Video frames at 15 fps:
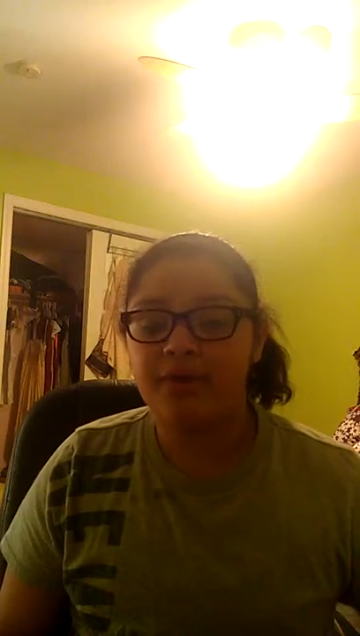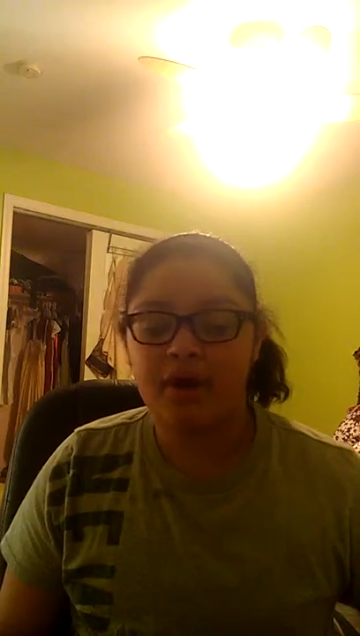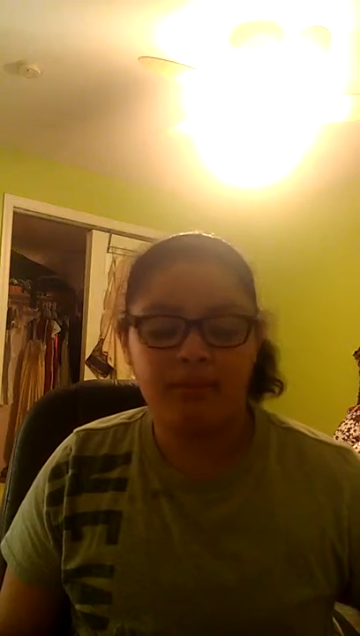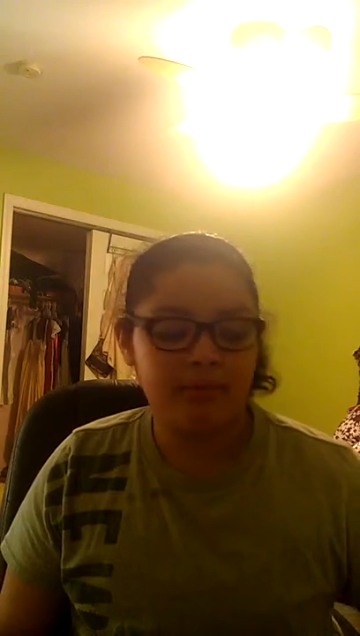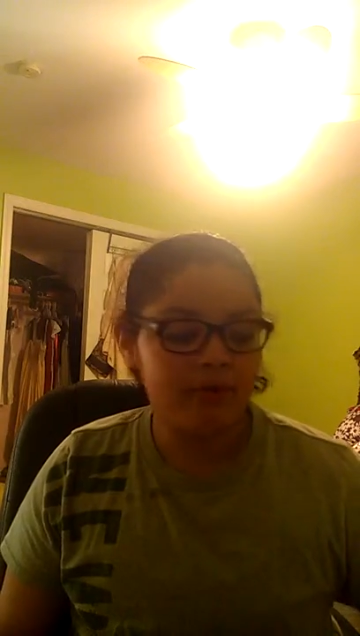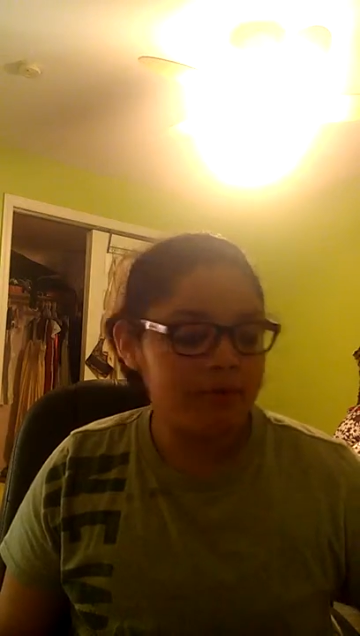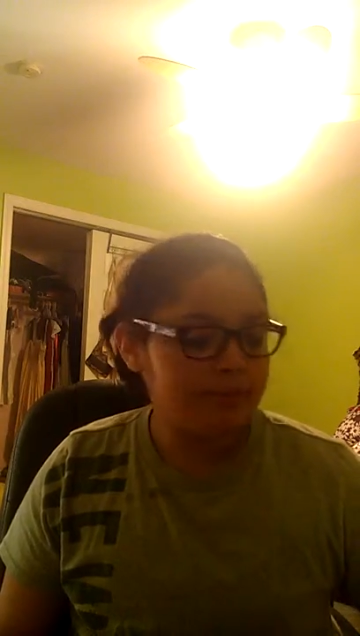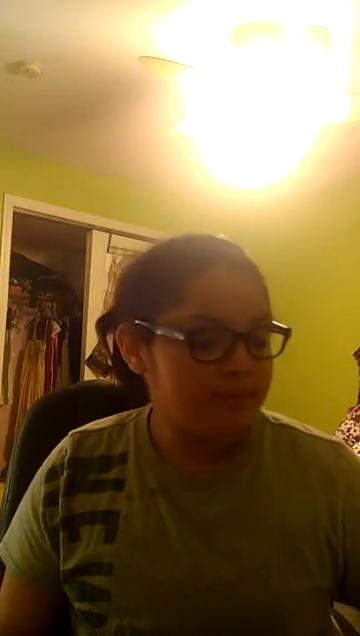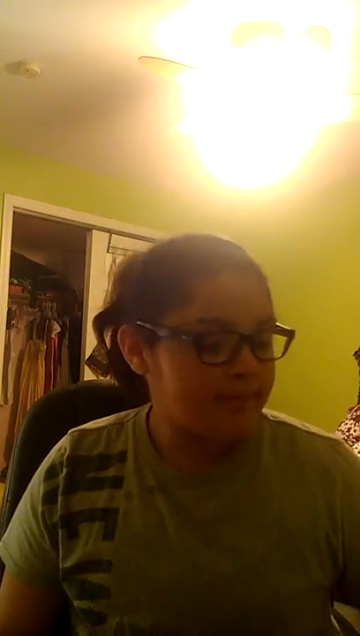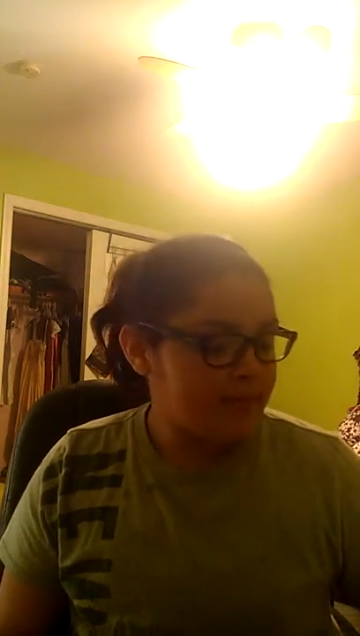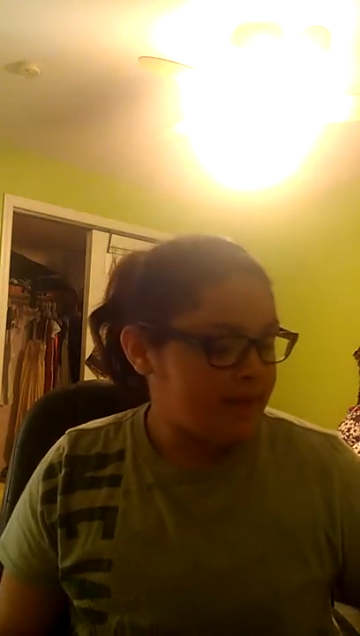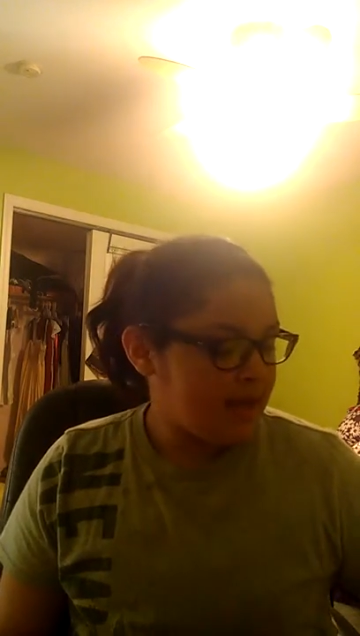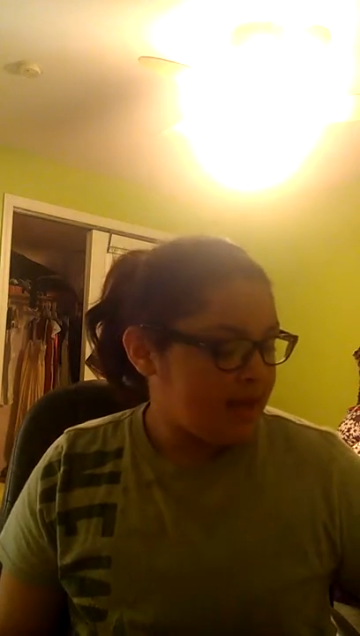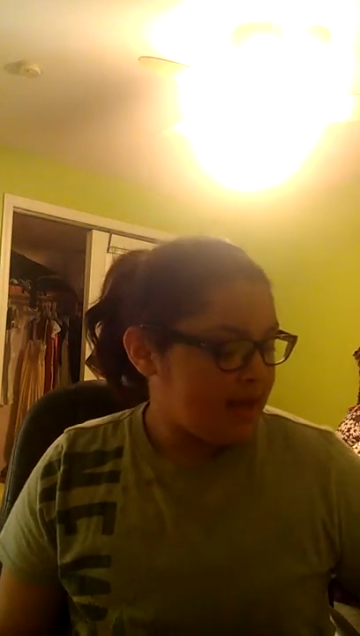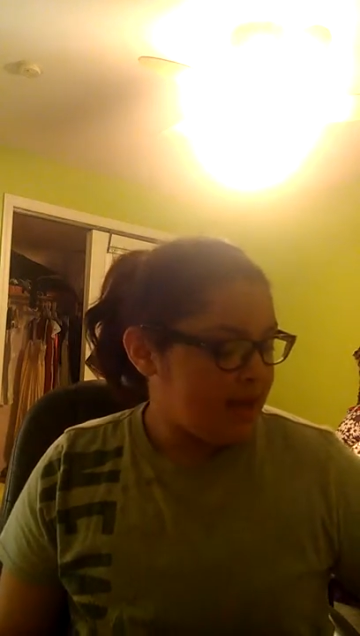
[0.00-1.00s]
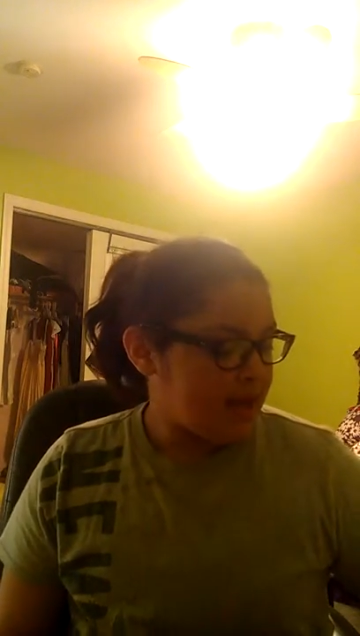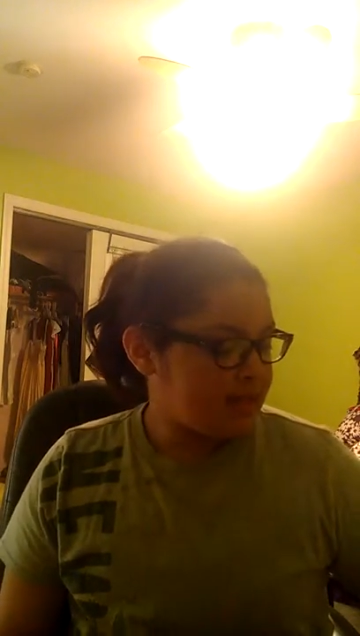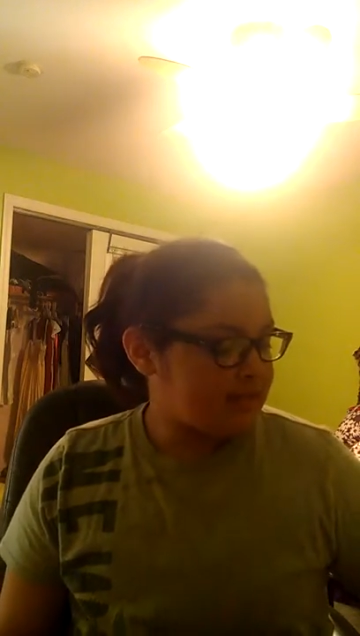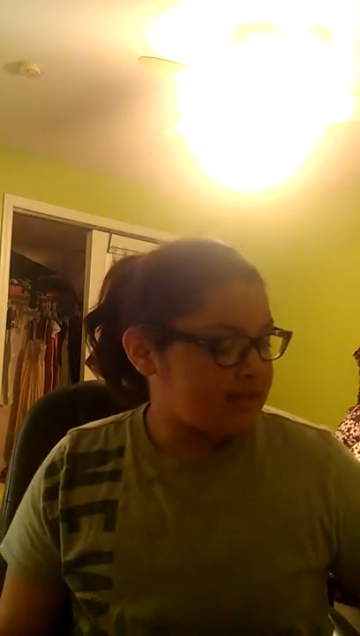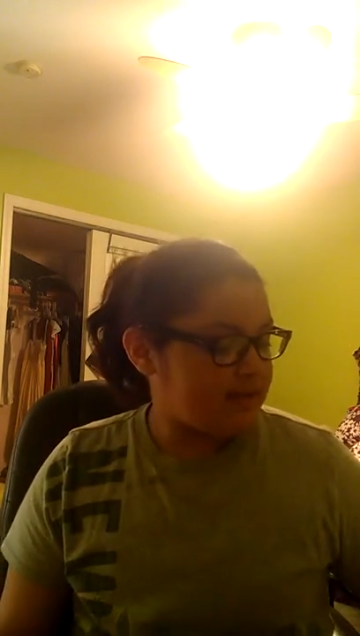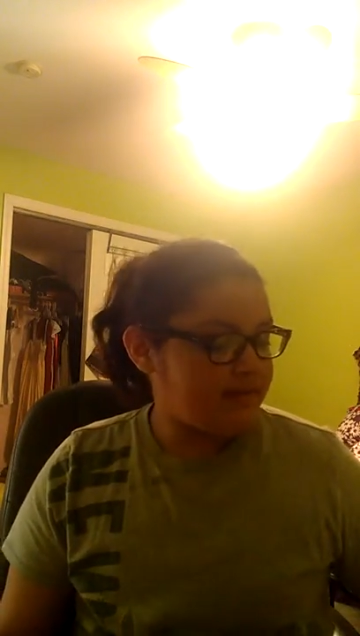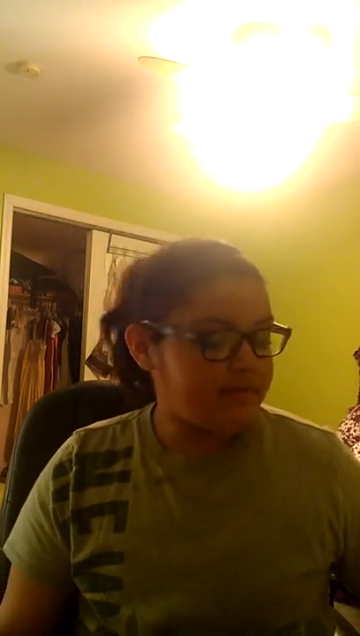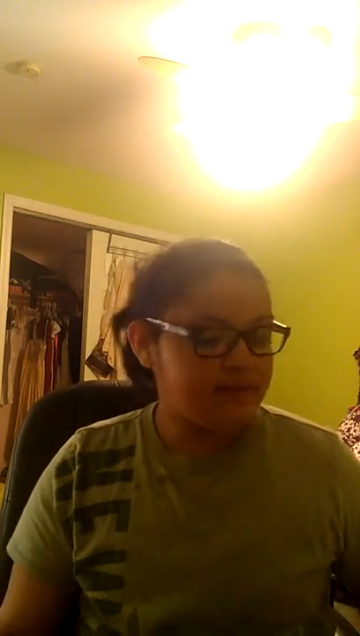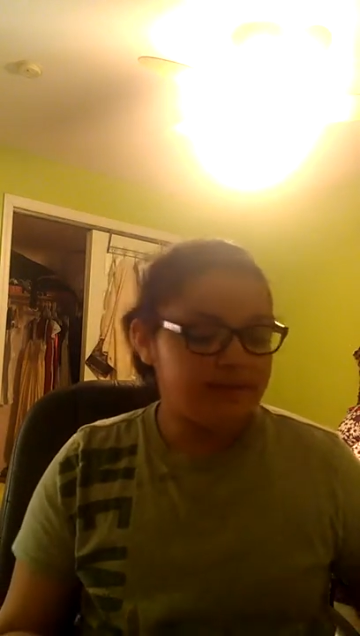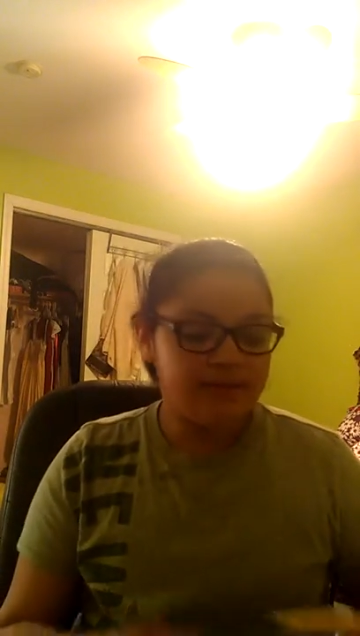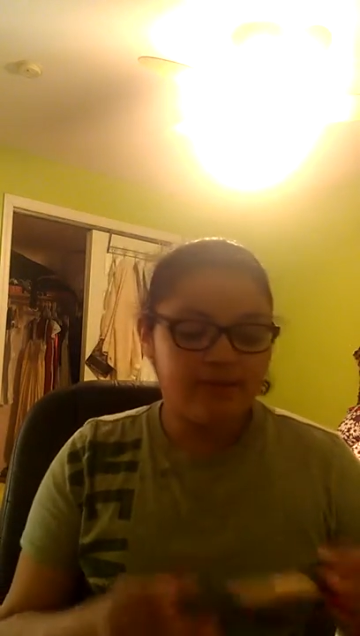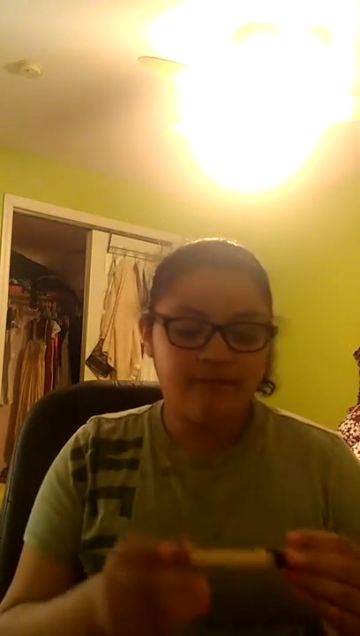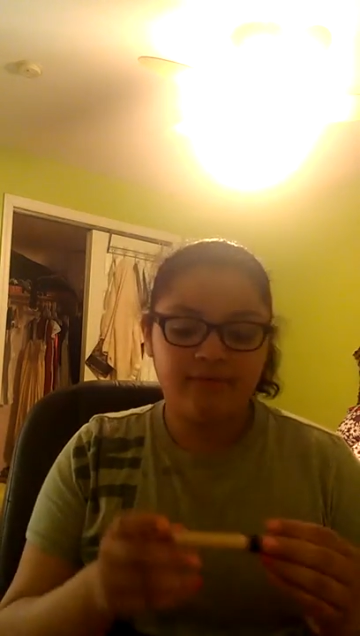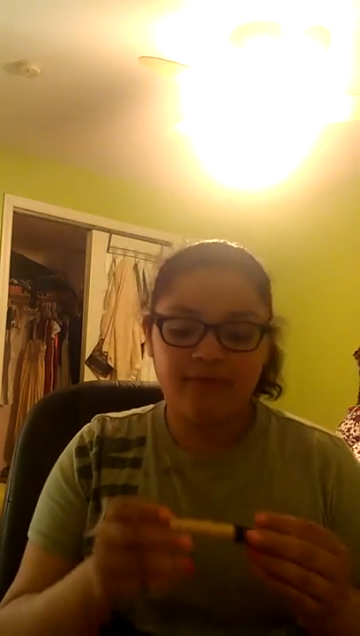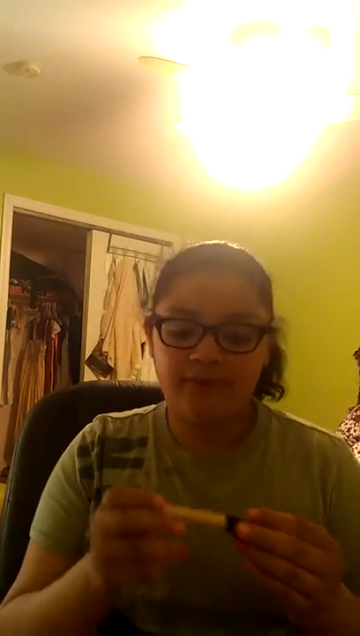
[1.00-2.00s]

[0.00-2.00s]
primer, I definitely love